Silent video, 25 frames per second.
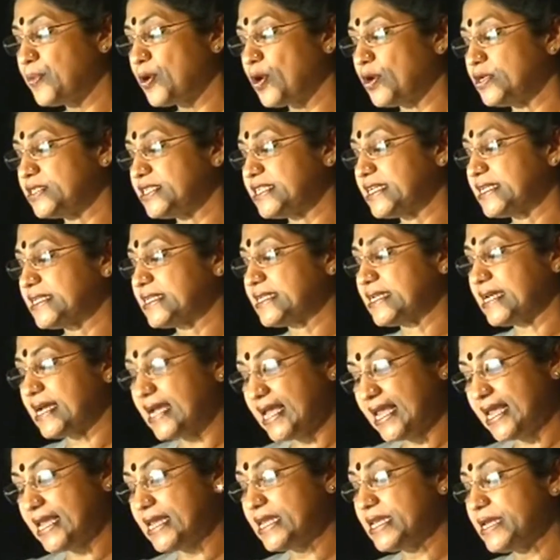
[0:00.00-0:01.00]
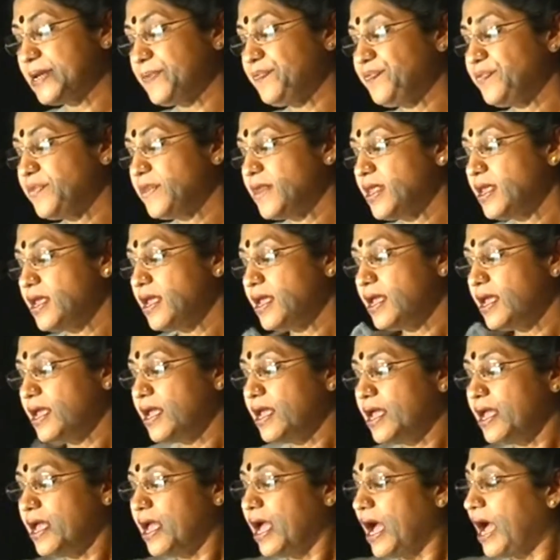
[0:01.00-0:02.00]
project ahead.
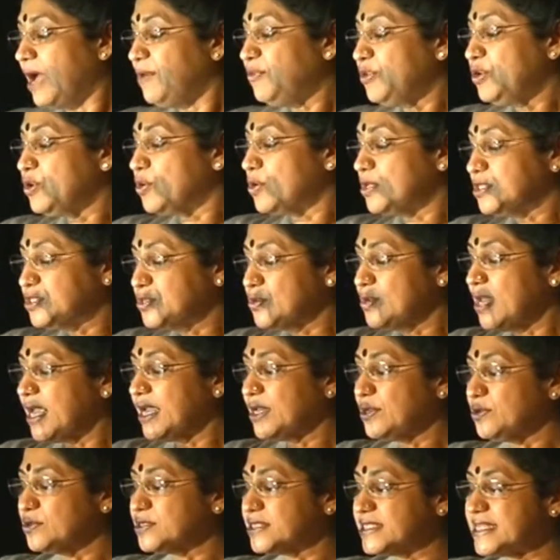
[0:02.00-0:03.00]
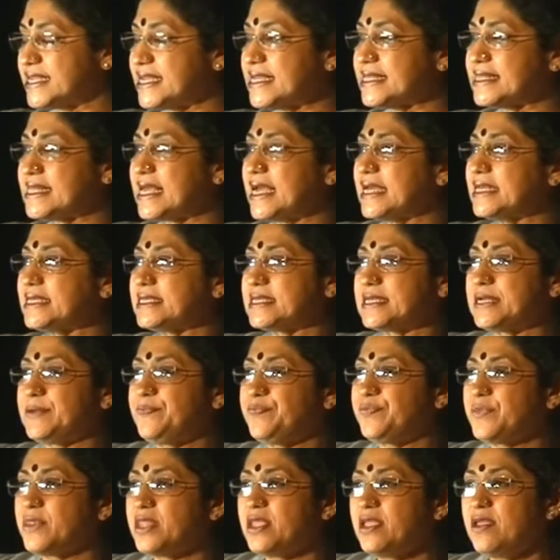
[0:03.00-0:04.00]
I would also like to say that
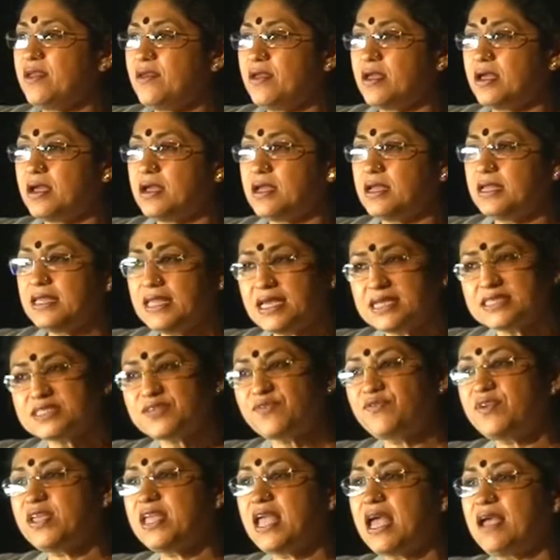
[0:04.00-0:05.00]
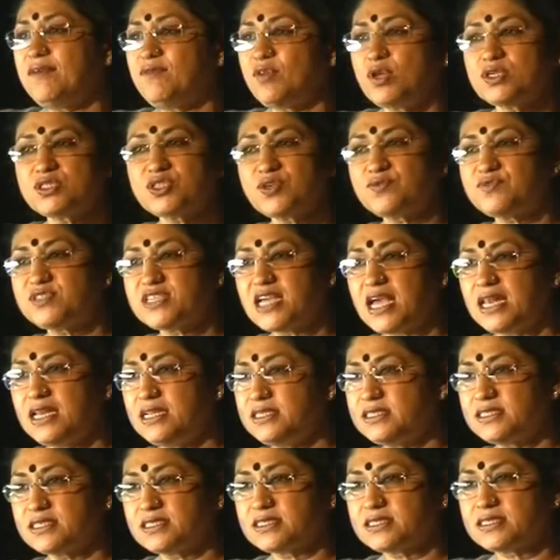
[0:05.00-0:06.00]
yes, we have lots of
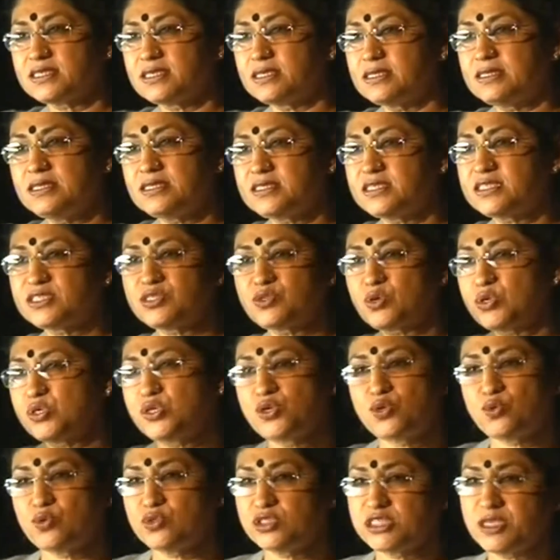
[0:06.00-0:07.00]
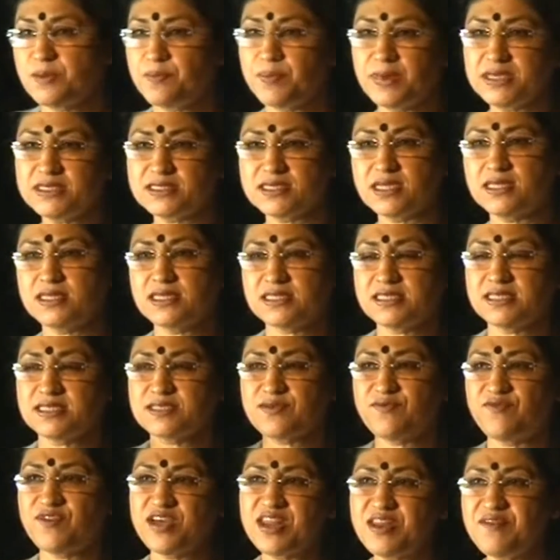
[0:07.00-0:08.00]
challenges. This is not a rosy picture. This
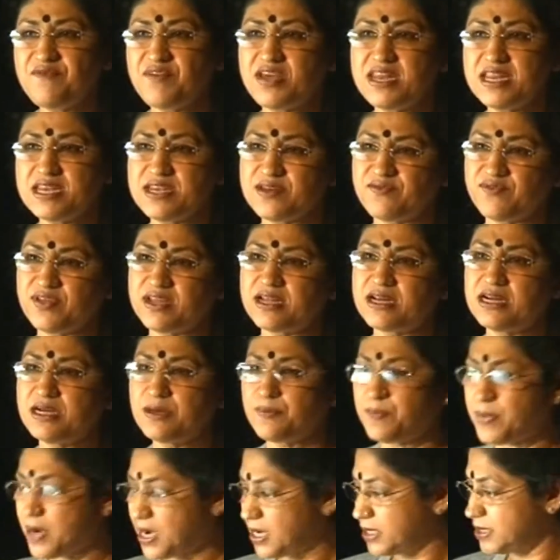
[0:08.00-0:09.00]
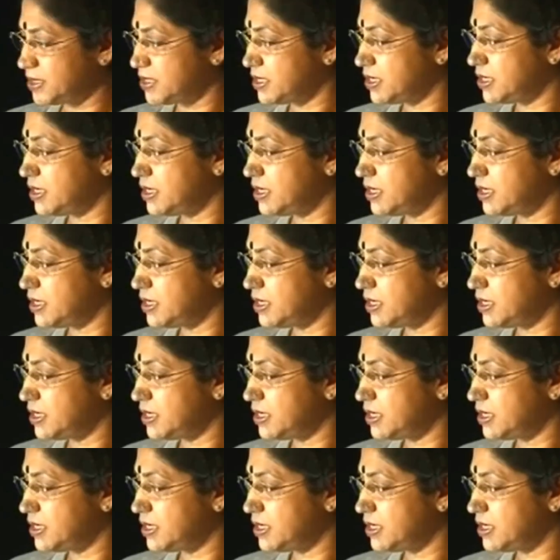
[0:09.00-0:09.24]
is a very, very difficult path.